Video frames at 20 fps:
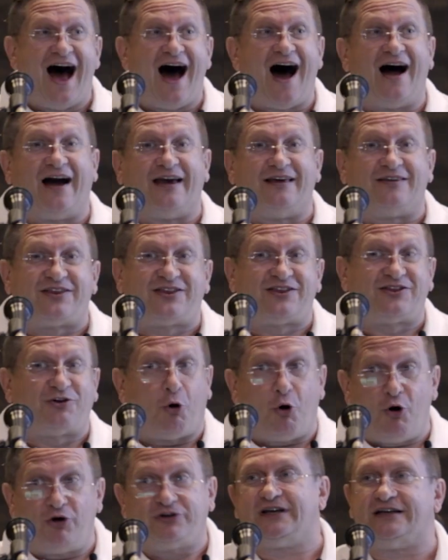I
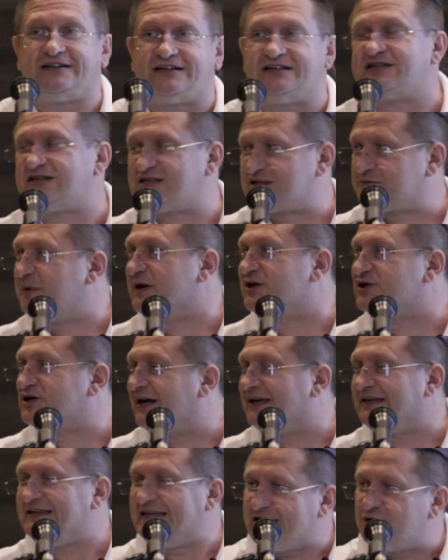thought it is special.
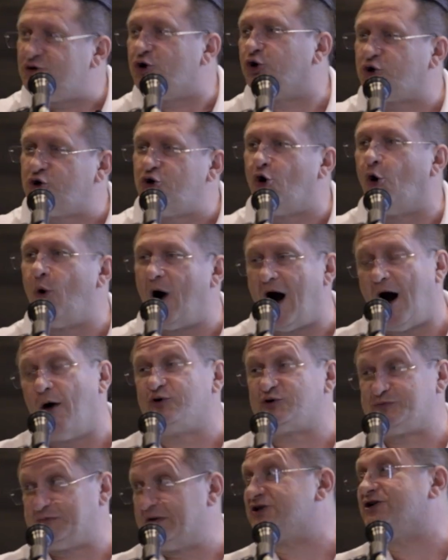I did not know how
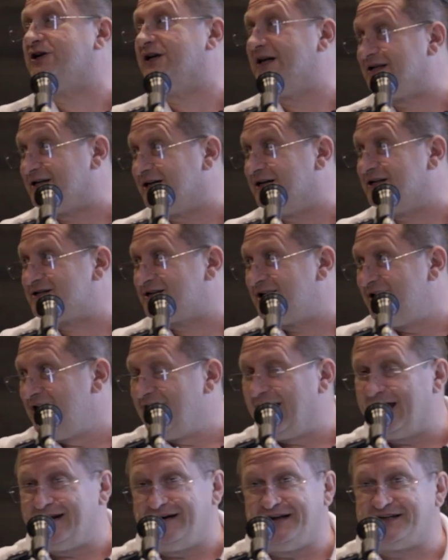special it is,
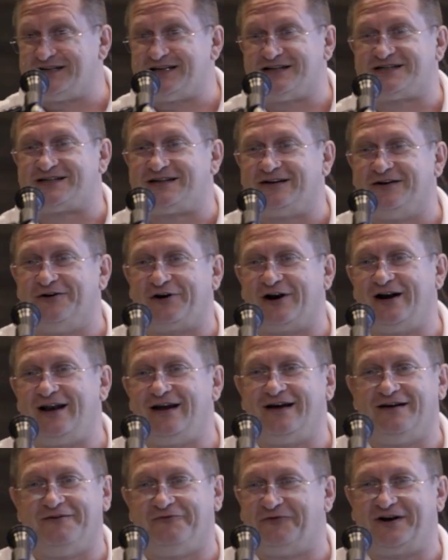and it is
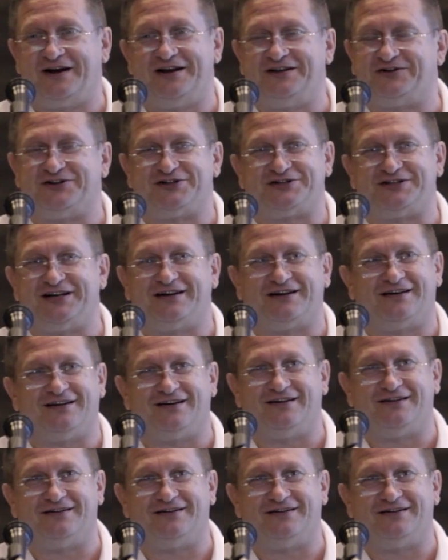really a very interesting